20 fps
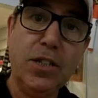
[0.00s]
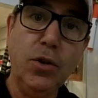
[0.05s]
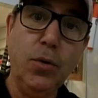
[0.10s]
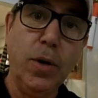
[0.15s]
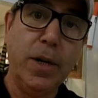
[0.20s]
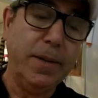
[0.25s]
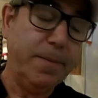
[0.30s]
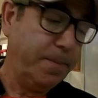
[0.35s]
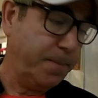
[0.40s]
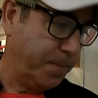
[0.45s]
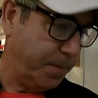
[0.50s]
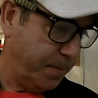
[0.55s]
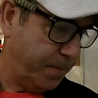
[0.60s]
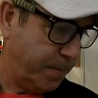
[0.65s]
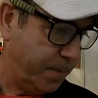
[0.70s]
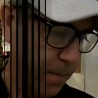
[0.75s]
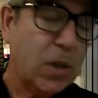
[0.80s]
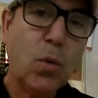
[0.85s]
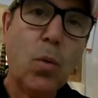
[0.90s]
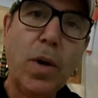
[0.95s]
get to it.
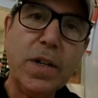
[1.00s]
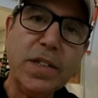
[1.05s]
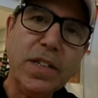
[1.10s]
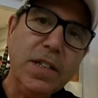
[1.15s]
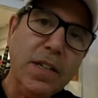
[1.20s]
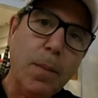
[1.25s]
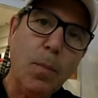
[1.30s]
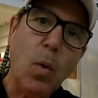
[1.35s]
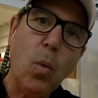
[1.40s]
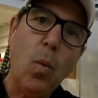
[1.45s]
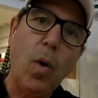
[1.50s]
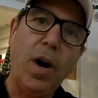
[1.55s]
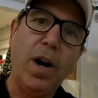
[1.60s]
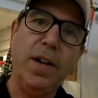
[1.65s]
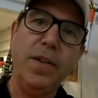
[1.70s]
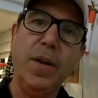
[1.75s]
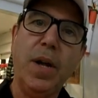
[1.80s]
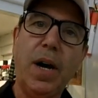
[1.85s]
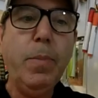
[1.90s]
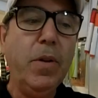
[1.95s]
Question number
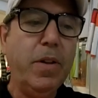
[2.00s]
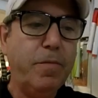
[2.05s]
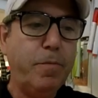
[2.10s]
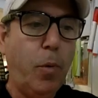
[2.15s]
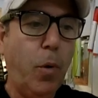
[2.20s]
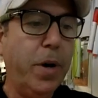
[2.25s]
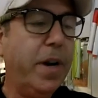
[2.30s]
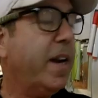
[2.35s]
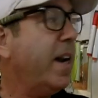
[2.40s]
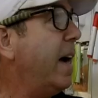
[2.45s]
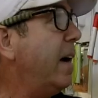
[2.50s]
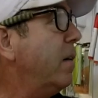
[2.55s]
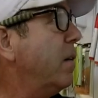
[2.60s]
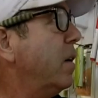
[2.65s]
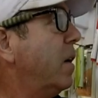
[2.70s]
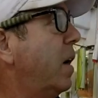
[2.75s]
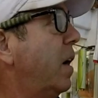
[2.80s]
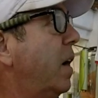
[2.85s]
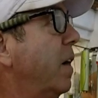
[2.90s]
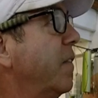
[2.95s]
one. People have pointed
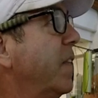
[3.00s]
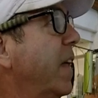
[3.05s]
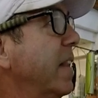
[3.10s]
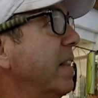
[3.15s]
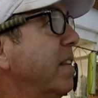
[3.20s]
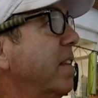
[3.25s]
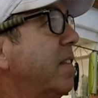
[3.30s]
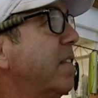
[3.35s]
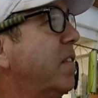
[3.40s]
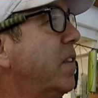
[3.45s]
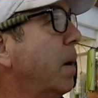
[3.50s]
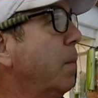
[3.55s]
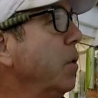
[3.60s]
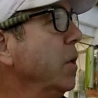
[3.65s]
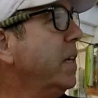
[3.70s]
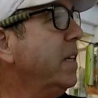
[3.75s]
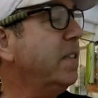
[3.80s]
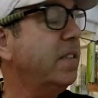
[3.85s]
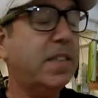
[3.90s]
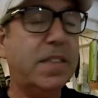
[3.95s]
out uh, that this
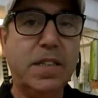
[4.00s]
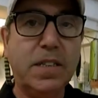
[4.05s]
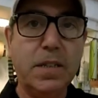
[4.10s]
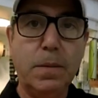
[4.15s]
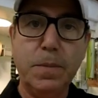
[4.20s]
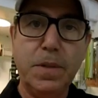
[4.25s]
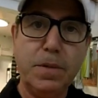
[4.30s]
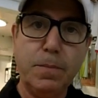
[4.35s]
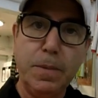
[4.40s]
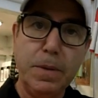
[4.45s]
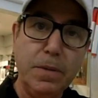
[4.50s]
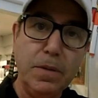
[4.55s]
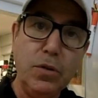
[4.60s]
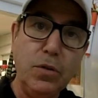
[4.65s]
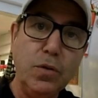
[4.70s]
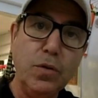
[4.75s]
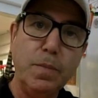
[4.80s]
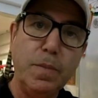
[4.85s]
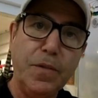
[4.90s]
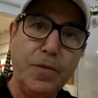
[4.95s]
double hinge system has been
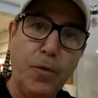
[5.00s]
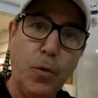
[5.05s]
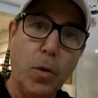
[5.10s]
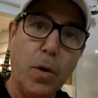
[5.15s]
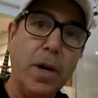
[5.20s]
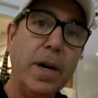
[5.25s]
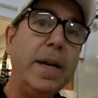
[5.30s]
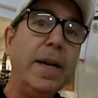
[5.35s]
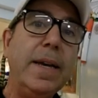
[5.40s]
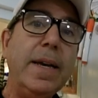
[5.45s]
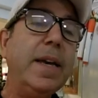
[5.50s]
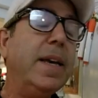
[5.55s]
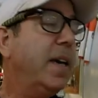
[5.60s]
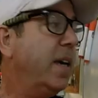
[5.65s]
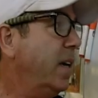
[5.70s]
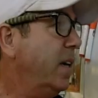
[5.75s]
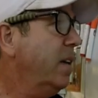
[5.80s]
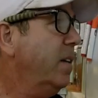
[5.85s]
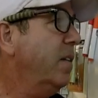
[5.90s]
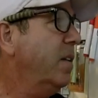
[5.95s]
used before
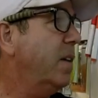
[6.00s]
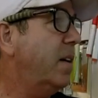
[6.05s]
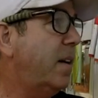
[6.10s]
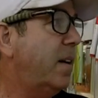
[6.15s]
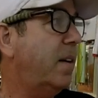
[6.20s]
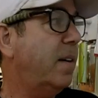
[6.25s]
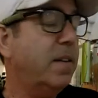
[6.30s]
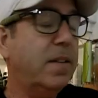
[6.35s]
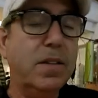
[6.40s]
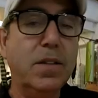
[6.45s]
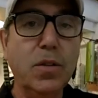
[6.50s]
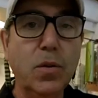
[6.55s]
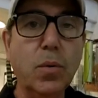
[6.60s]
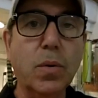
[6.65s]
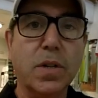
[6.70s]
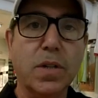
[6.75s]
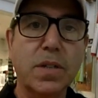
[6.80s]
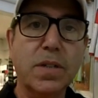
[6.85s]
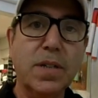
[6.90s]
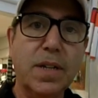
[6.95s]
in uh,
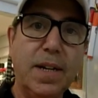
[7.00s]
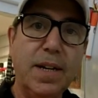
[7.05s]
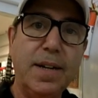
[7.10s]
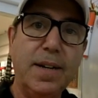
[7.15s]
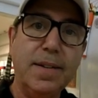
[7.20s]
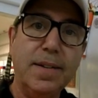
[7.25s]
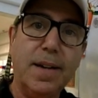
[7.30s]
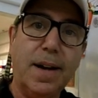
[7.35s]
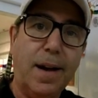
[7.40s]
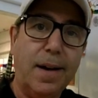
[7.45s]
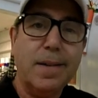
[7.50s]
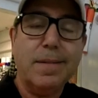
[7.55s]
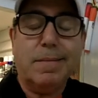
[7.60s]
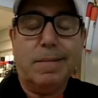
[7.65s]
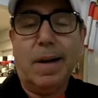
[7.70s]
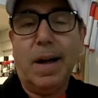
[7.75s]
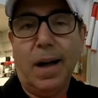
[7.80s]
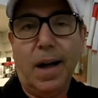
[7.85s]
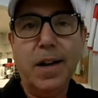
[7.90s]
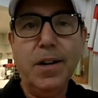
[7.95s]
lures, and I,
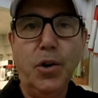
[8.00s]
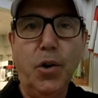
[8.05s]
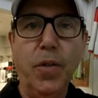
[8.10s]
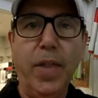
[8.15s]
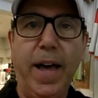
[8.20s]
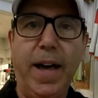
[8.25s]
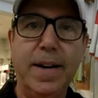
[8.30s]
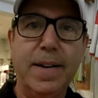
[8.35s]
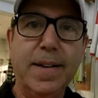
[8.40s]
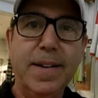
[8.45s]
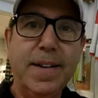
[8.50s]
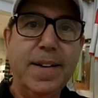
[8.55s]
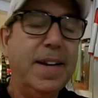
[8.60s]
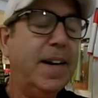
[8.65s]
I know that.